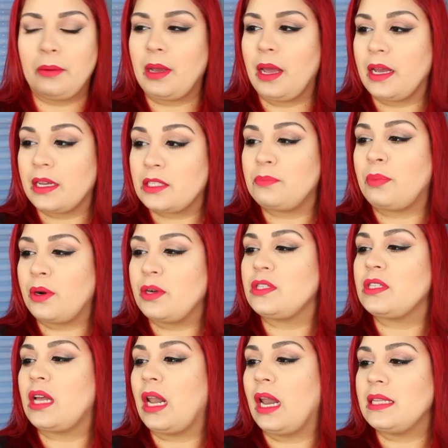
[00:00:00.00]

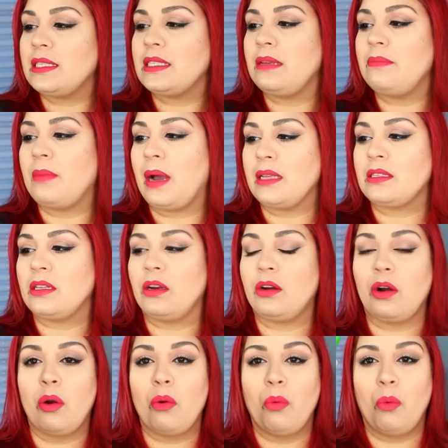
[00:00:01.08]
Experts Cleansing
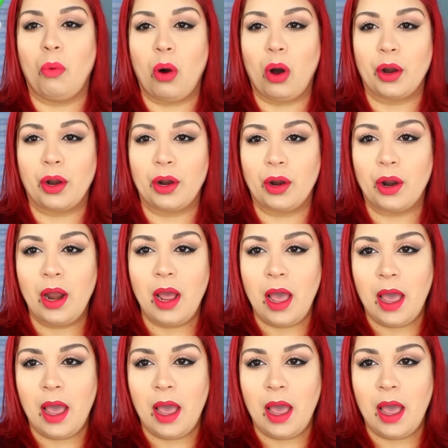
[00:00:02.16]
Micellar Water.